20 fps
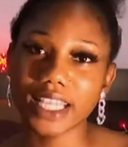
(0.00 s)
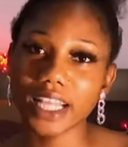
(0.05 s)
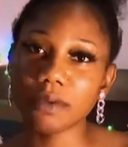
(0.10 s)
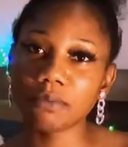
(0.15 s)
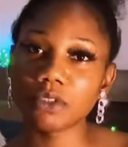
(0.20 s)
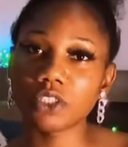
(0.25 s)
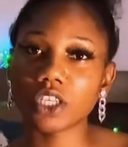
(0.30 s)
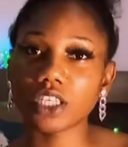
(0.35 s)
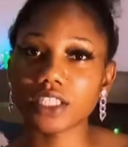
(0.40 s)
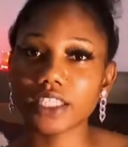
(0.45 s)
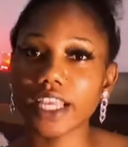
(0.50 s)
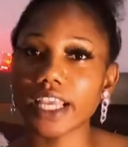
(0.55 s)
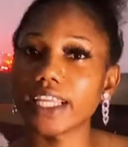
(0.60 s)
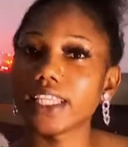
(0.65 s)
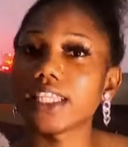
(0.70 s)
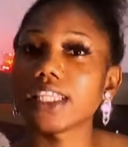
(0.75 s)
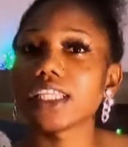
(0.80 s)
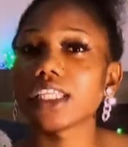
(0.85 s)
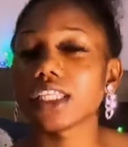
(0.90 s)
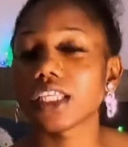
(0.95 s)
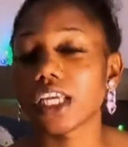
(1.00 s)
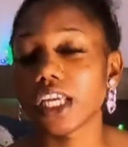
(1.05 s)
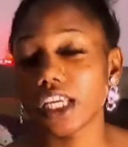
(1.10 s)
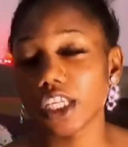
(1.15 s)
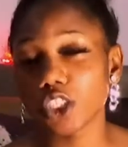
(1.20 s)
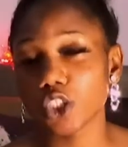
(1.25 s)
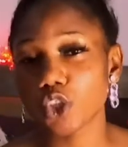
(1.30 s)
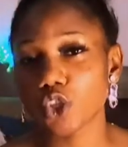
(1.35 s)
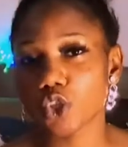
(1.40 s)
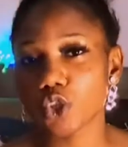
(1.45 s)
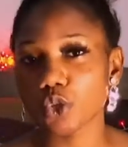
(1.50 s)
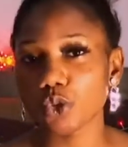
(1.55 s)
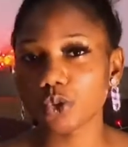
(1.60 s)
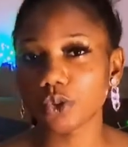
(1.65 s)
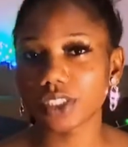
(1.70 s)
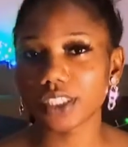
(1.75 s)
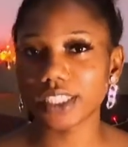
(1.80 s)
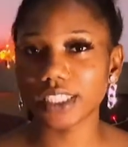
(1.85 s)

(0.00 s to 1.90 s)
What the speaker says: let me just get into